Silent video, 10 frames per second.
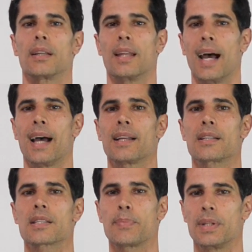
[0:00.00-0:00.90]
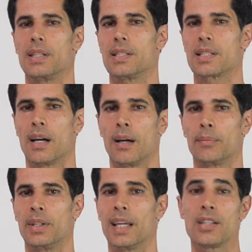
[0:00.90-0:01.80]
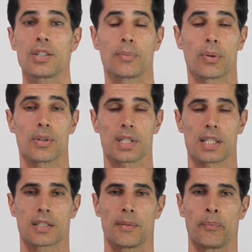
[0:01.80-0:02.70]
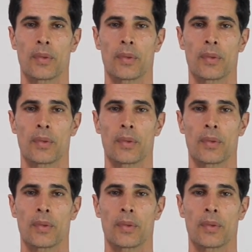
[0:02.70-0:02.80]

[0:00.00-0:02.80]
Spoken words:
That speeds up the aging process.